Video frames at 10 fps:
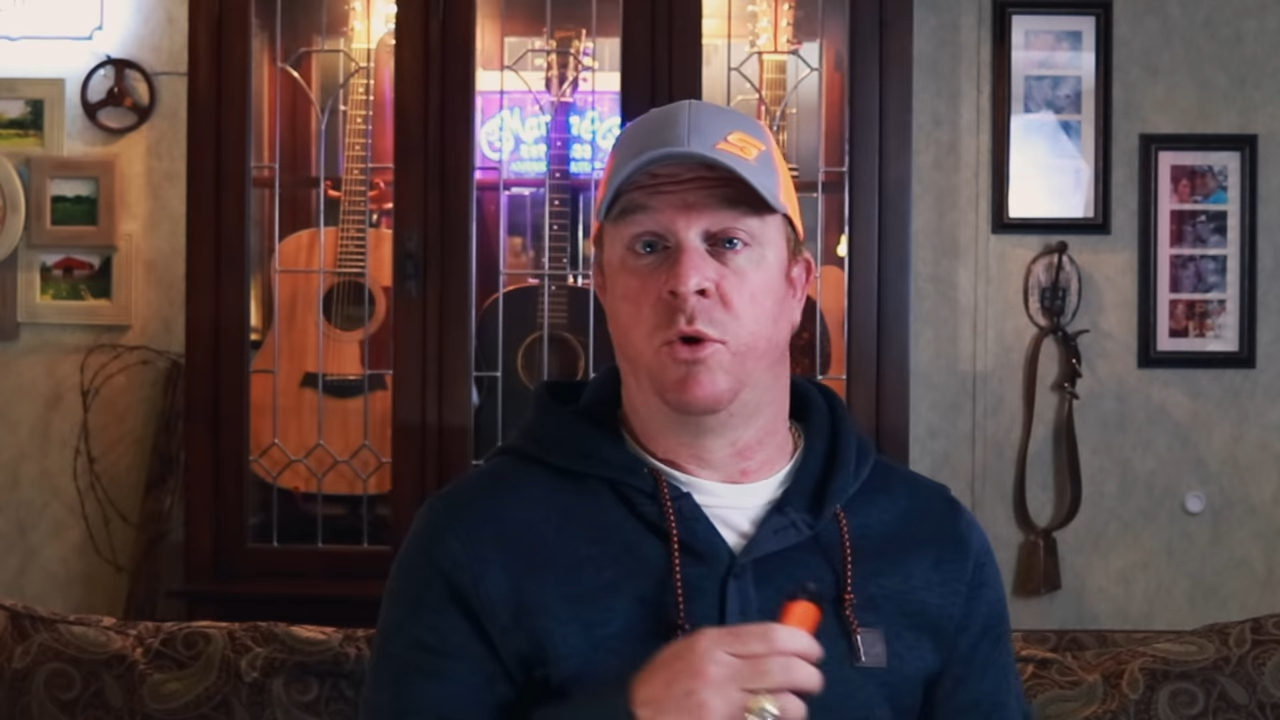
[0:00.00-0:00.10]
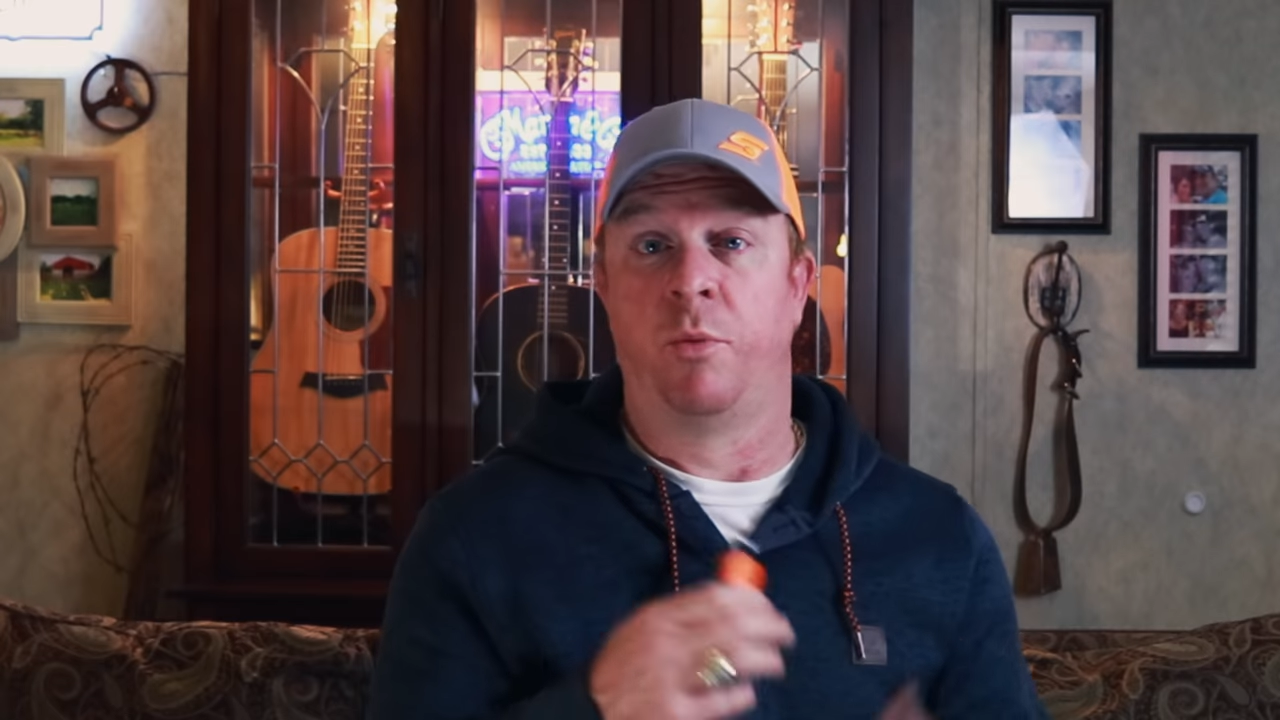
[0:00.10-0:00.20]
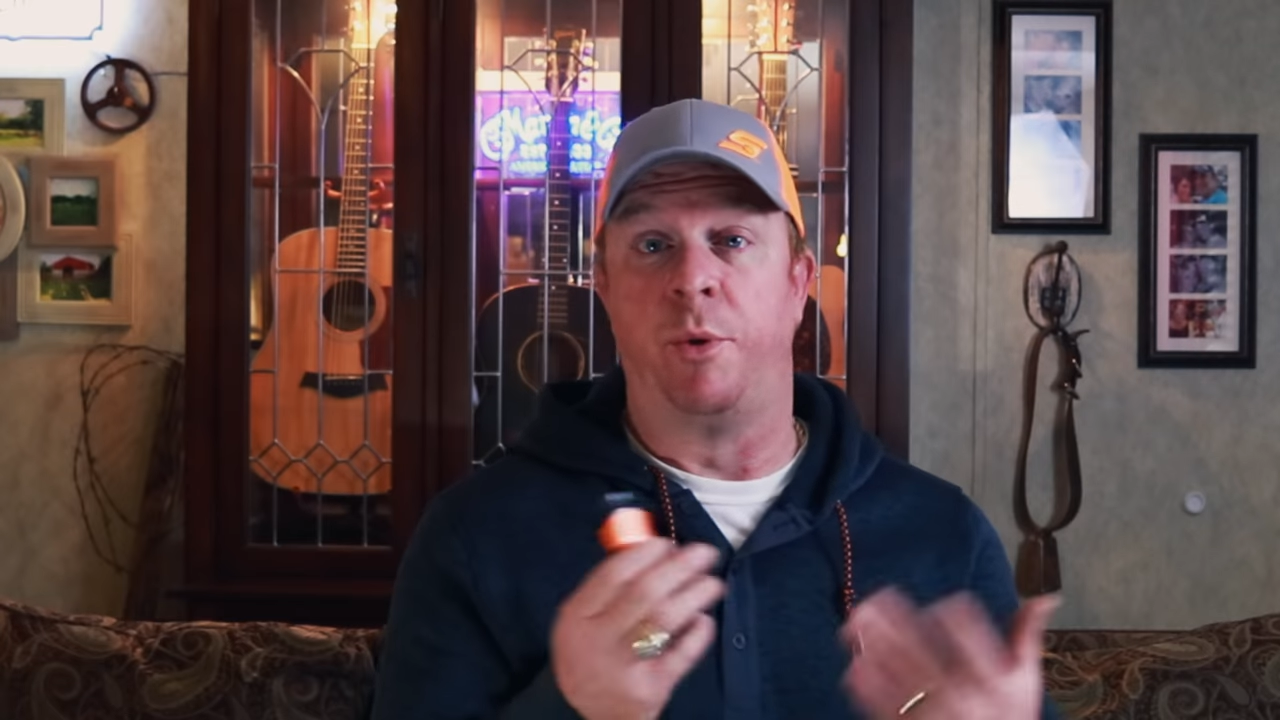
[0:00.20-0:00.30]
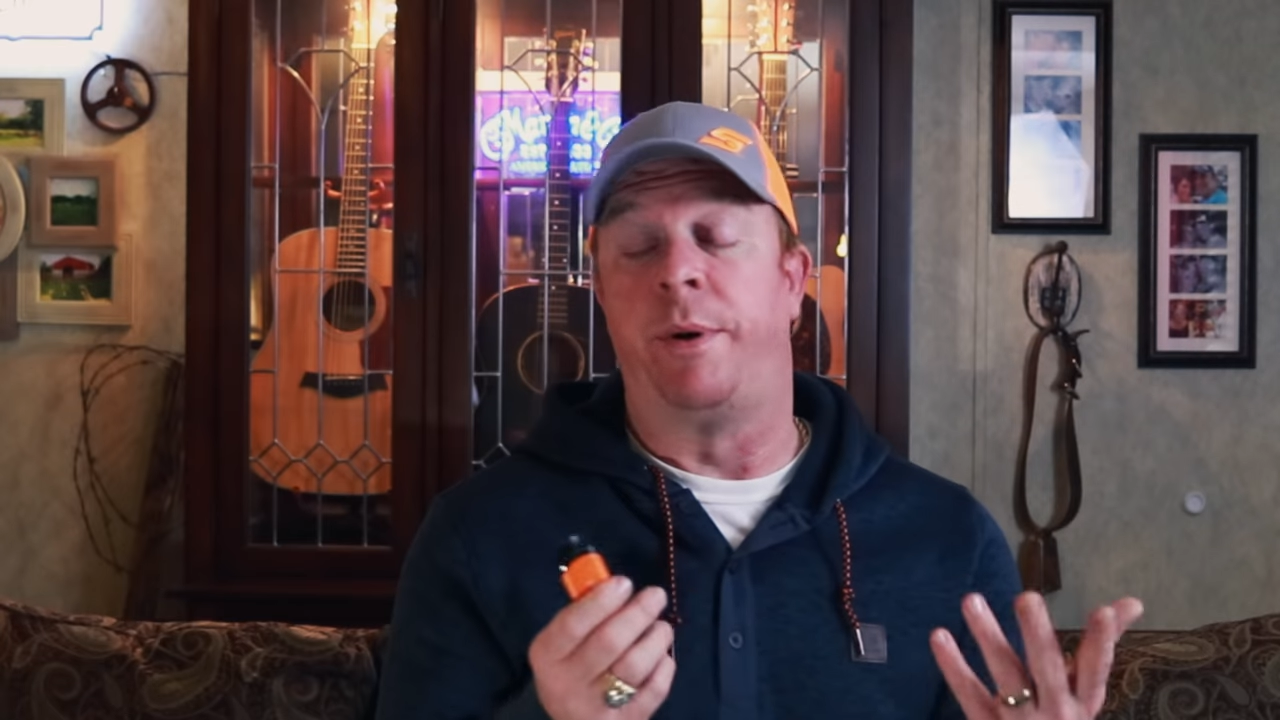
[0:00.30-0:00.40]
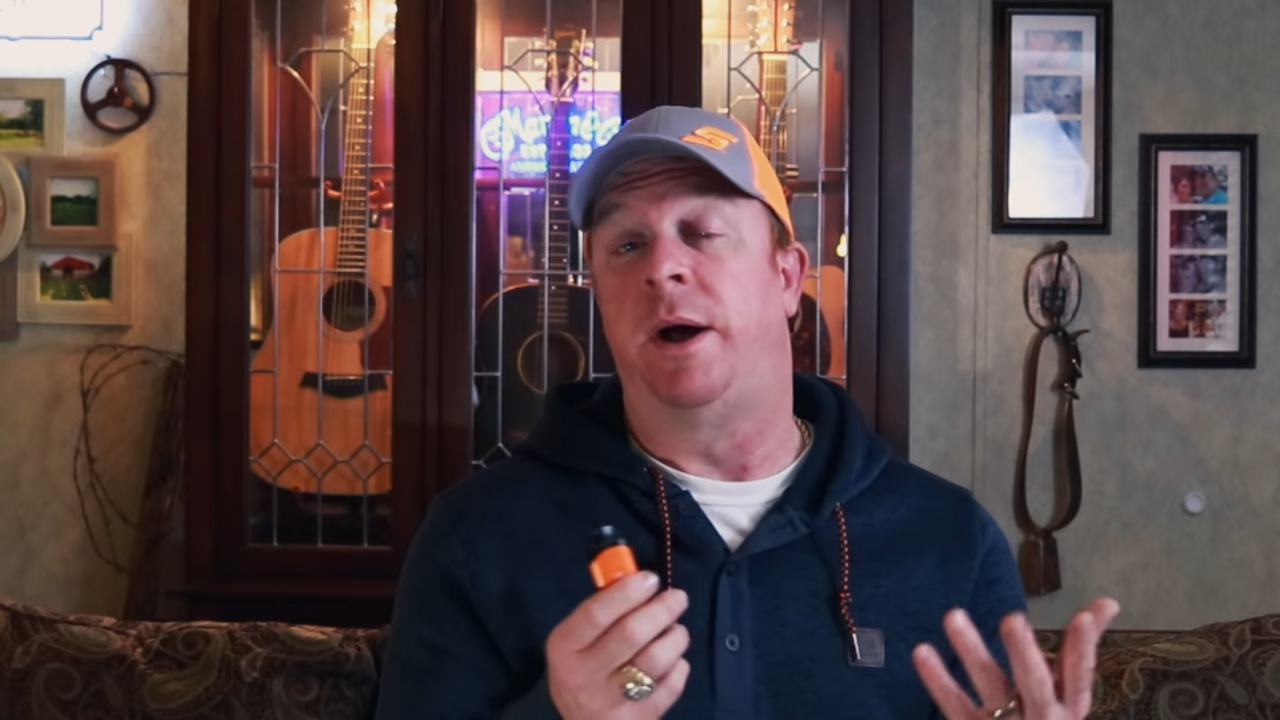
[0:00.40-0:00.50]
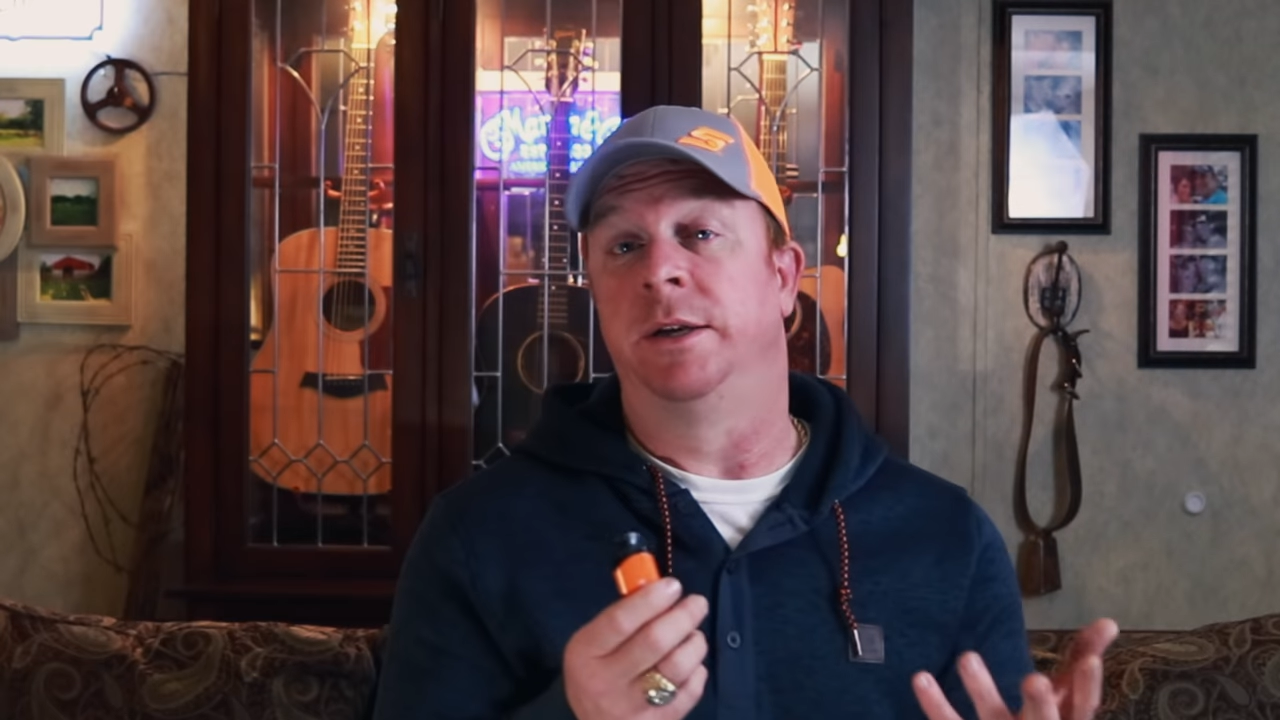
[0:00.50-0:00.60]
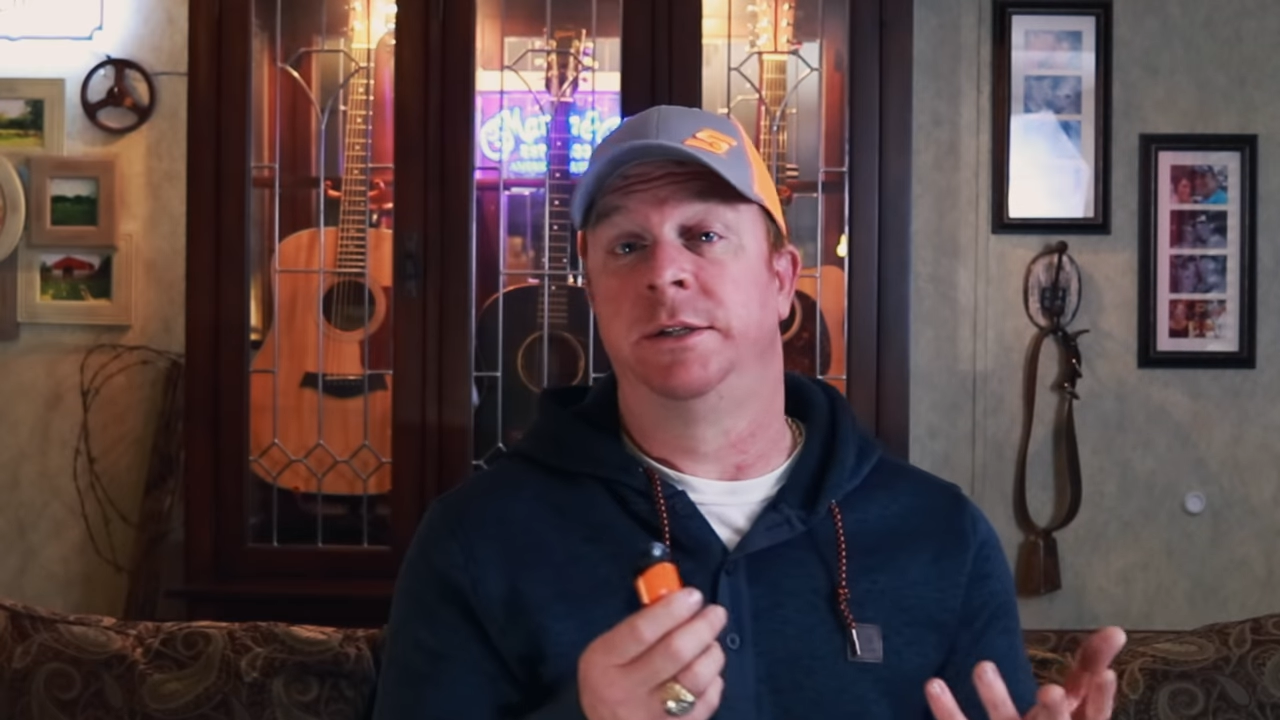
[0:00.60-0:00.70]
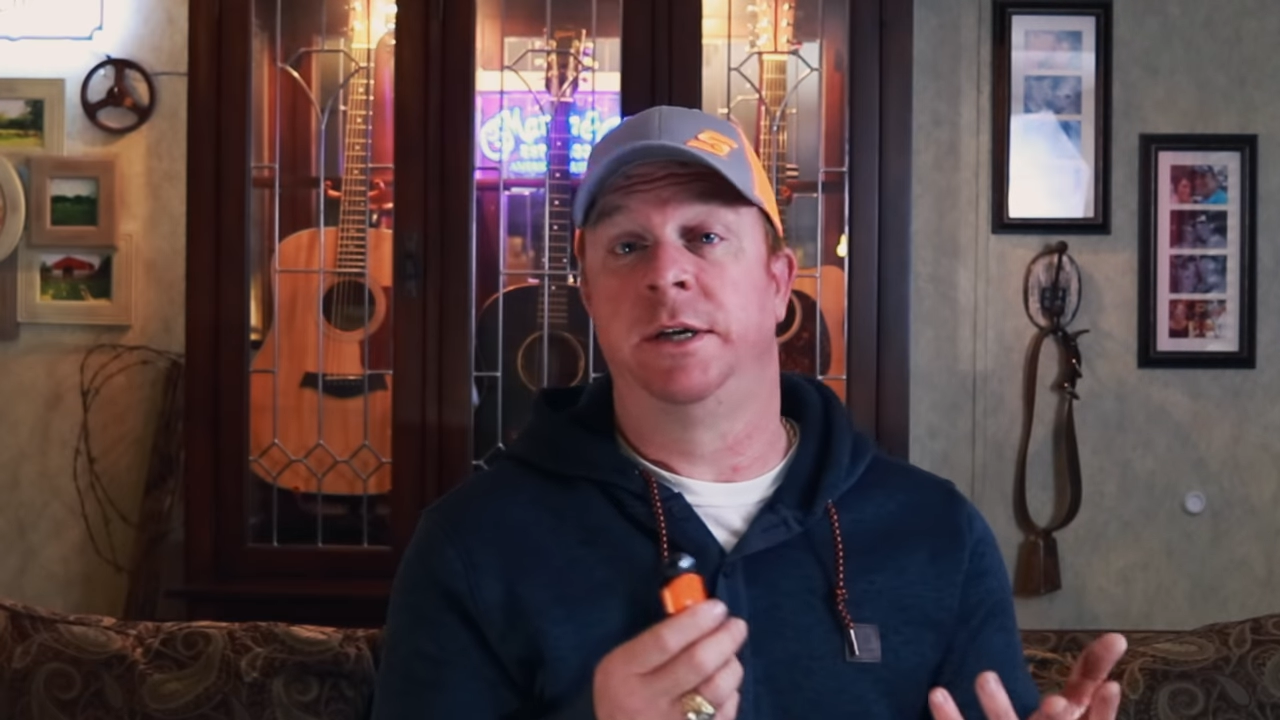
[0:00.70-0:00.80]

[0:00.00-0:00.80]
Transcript: normal pod